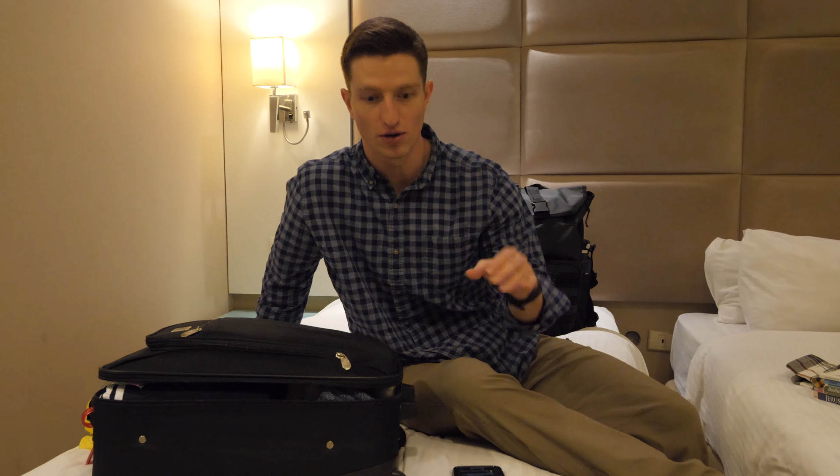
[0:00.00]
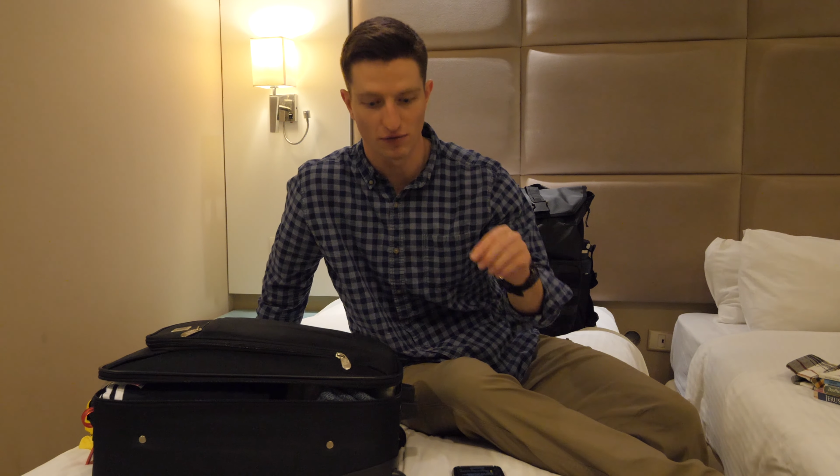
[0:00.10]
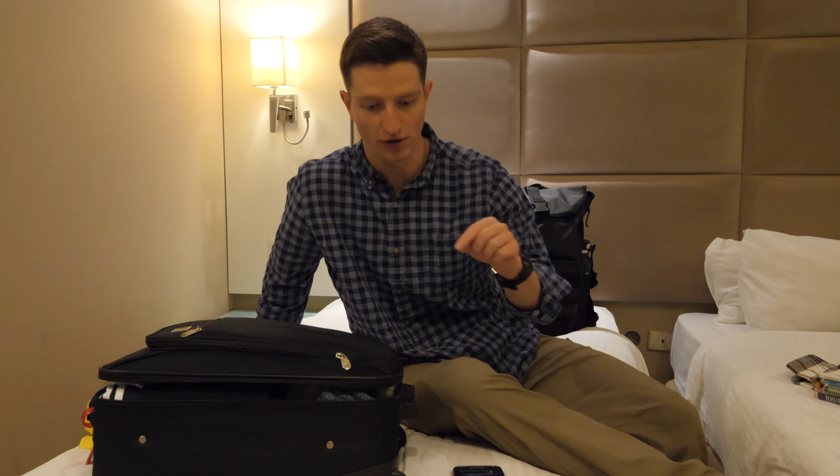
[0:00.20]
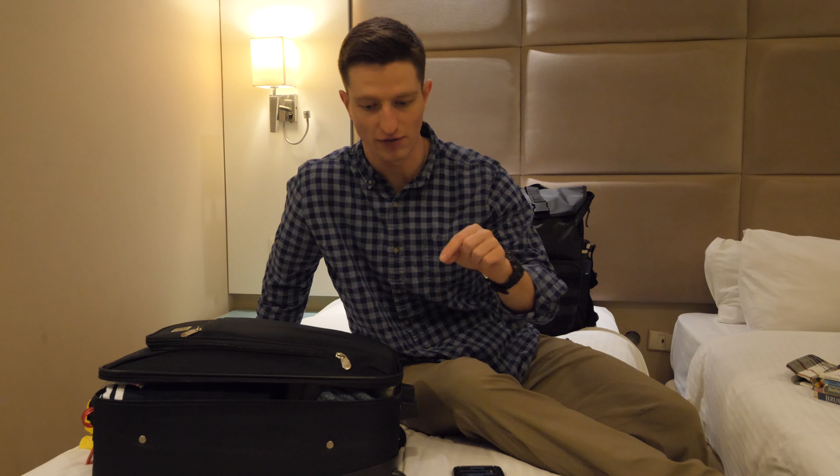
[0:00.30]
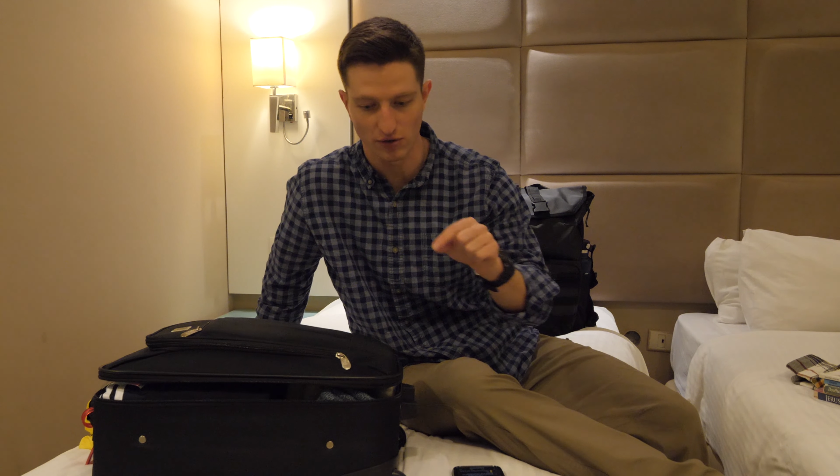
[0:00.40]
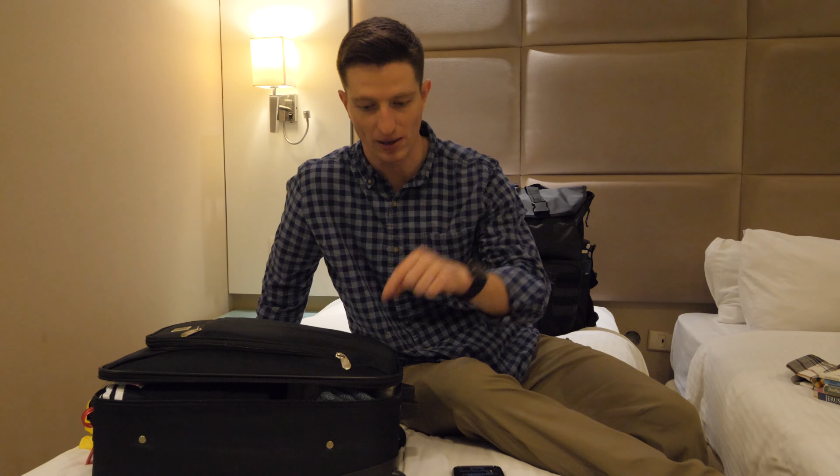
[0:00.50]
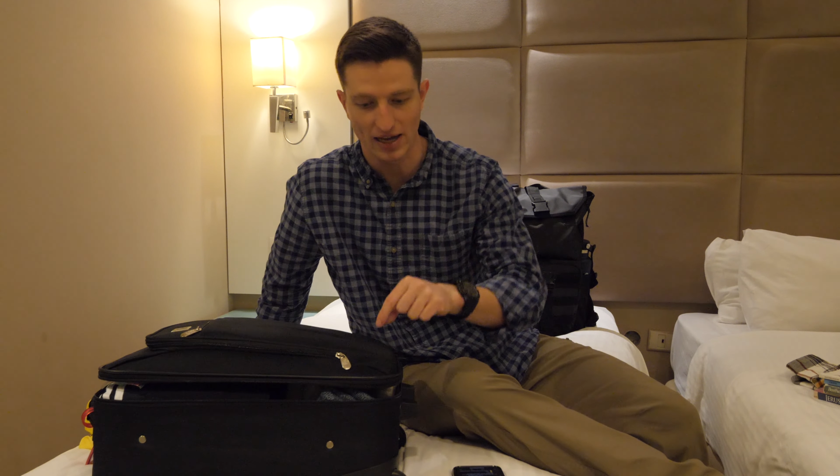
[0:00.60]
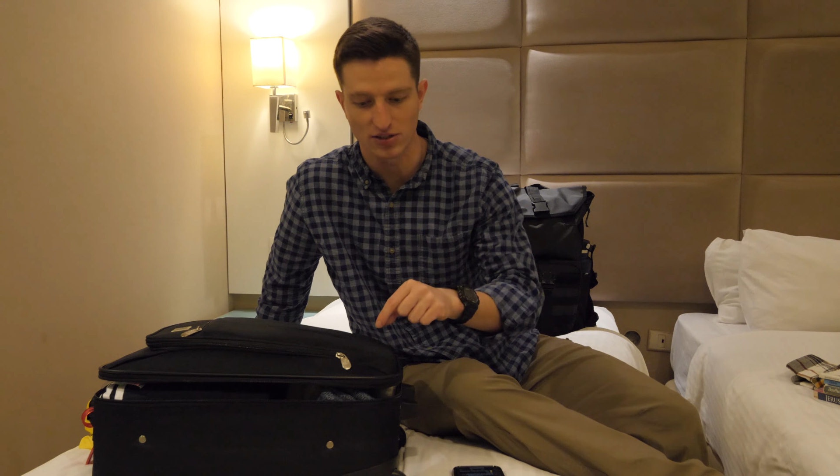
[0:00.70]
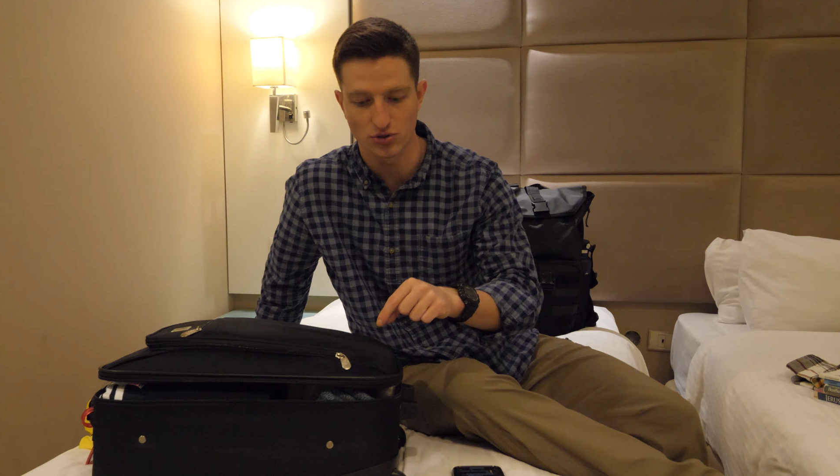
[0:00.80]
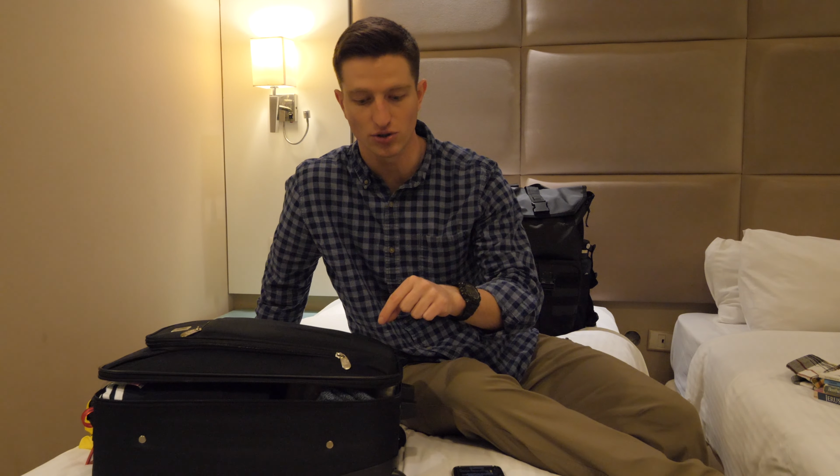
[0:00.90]
for every
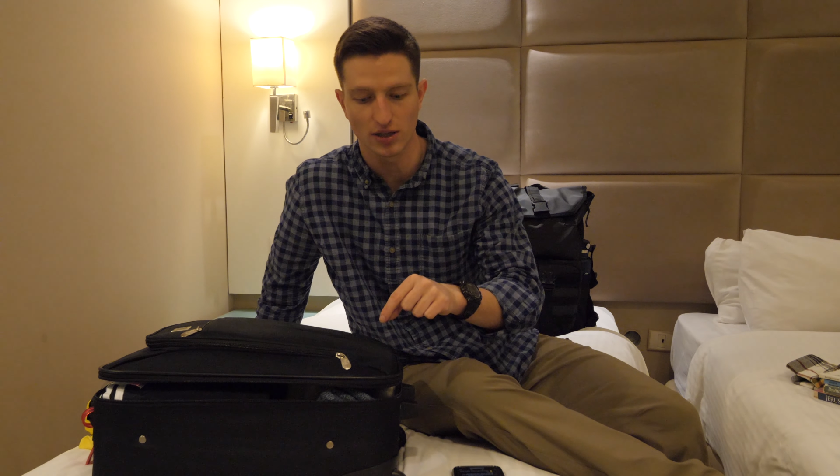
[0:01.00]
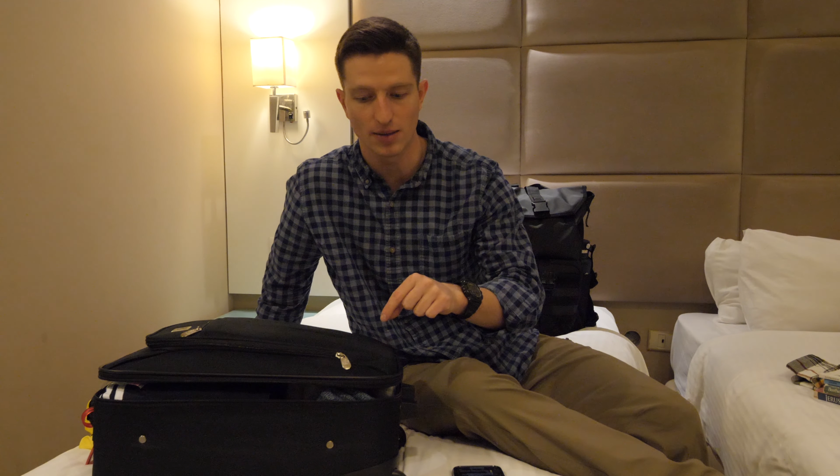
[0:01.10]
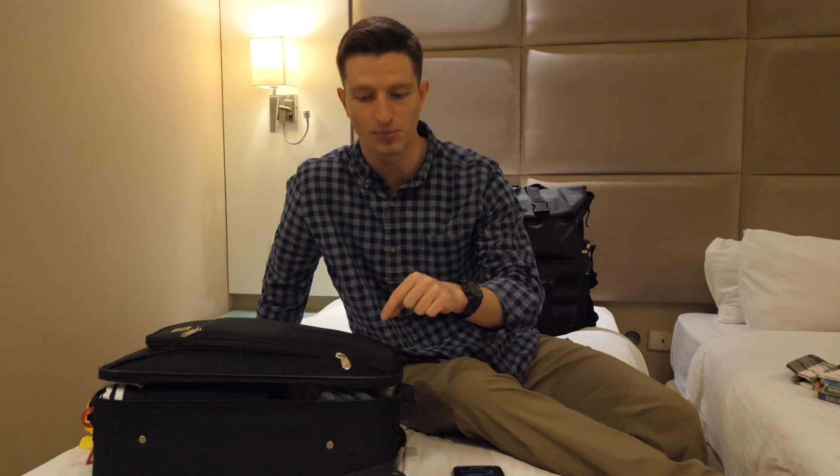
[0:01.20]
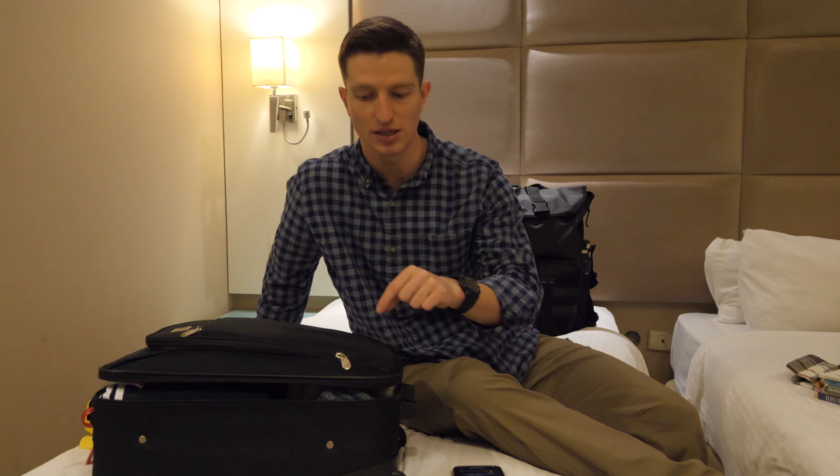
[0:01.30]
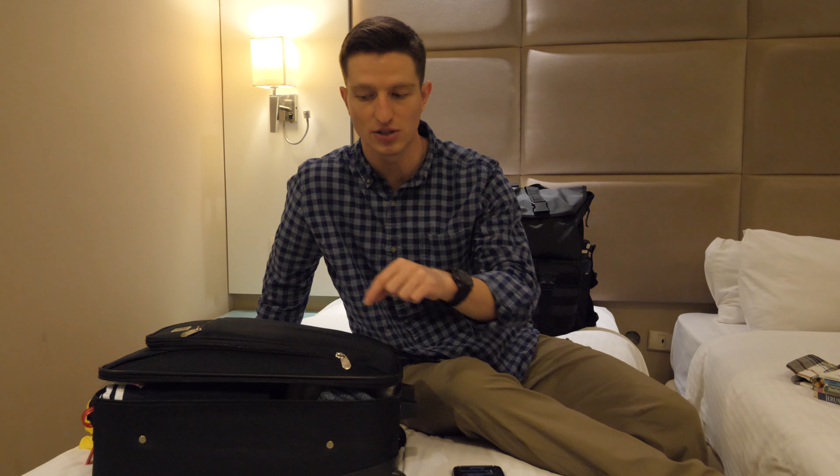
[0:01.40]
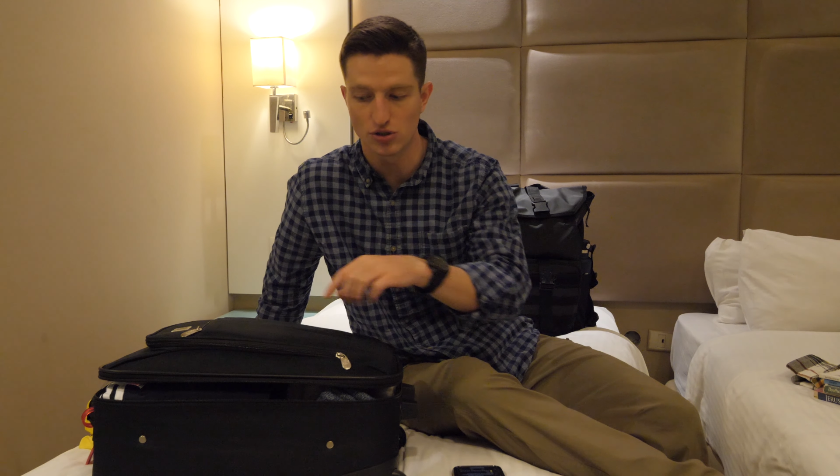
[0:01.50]
passenger on that plane